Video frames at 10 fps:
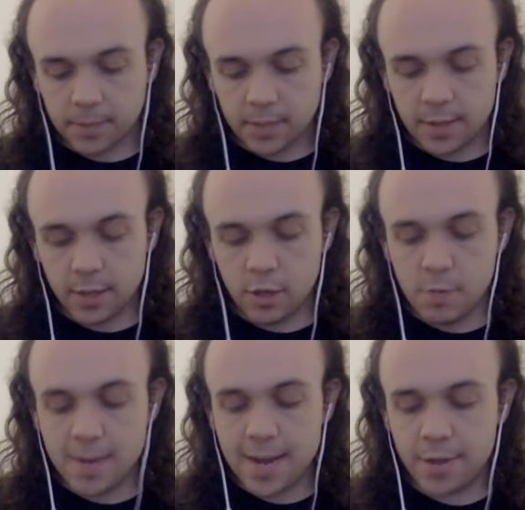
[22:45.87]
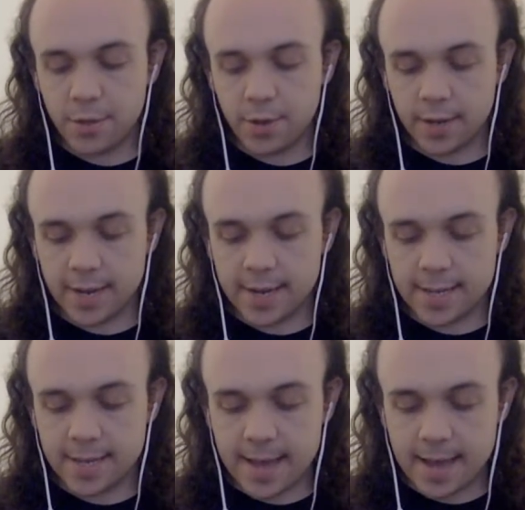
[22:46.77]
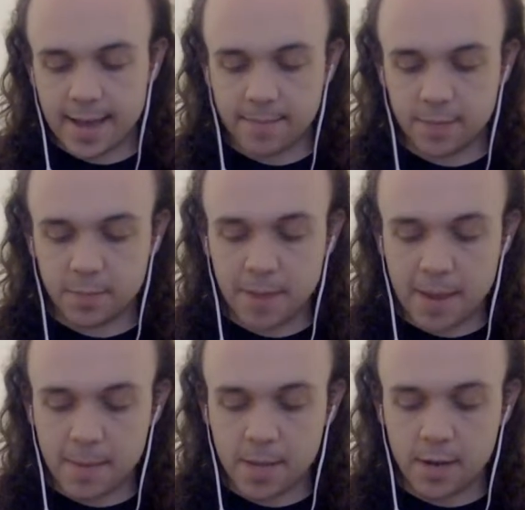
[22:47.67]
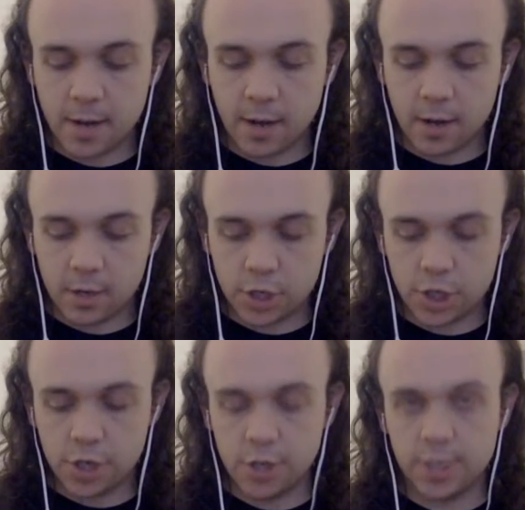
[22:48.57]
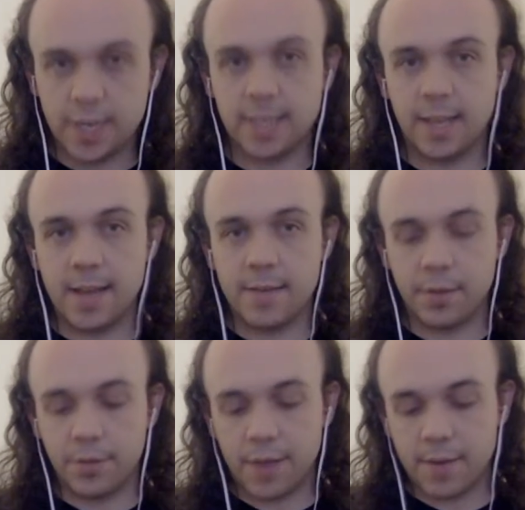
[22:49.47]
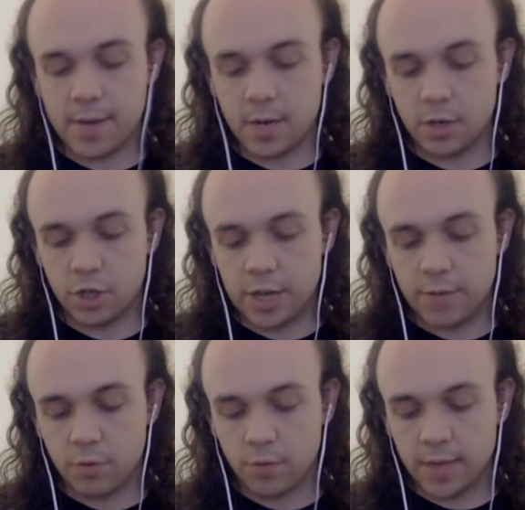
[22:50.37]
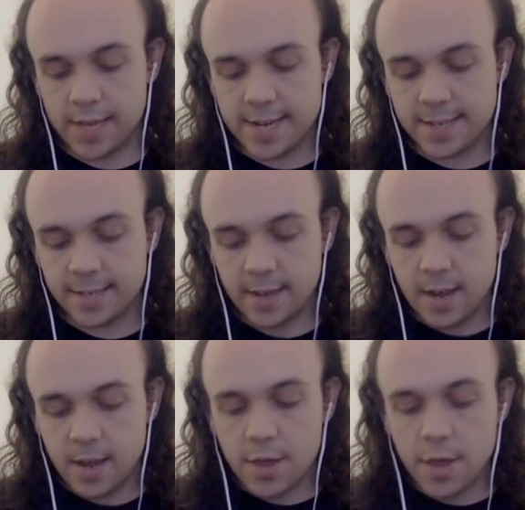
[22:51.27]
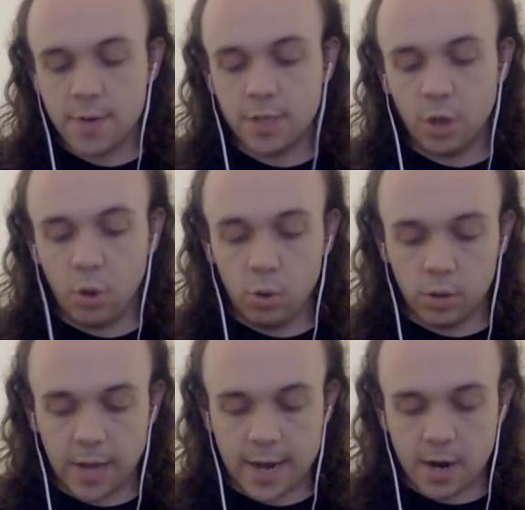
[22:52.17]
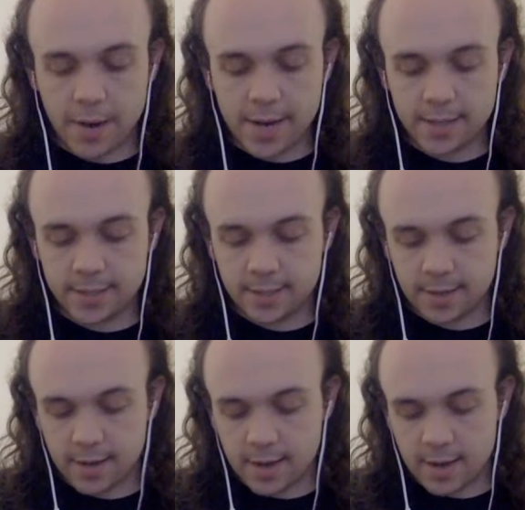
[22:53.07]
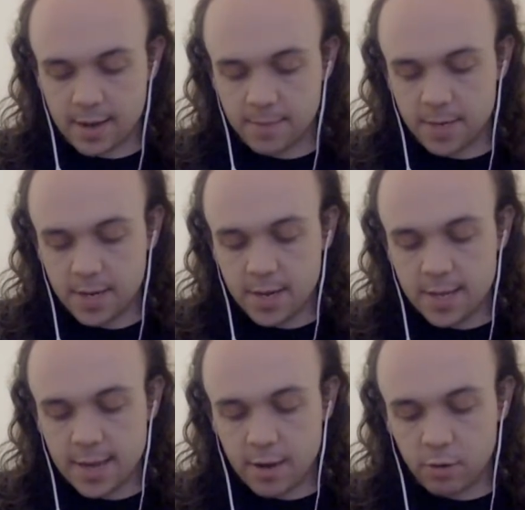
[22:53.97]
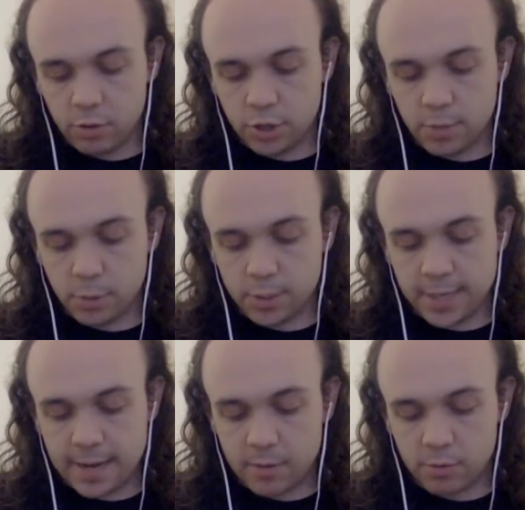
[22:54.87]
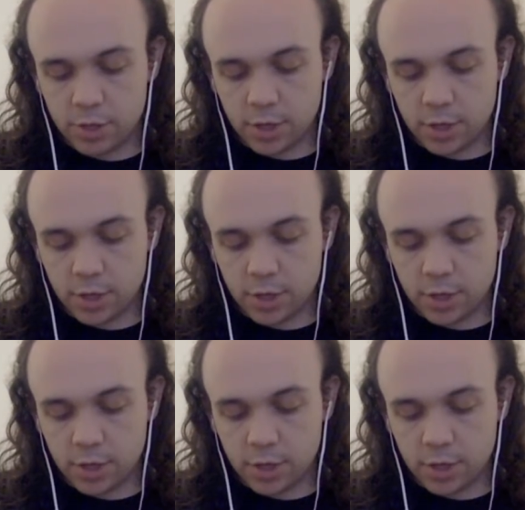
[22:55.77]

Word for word: Lumineth getting their Spearmen, Archers, and the Light of Eltharion on general release. Though it's not all AOS, they are also putting out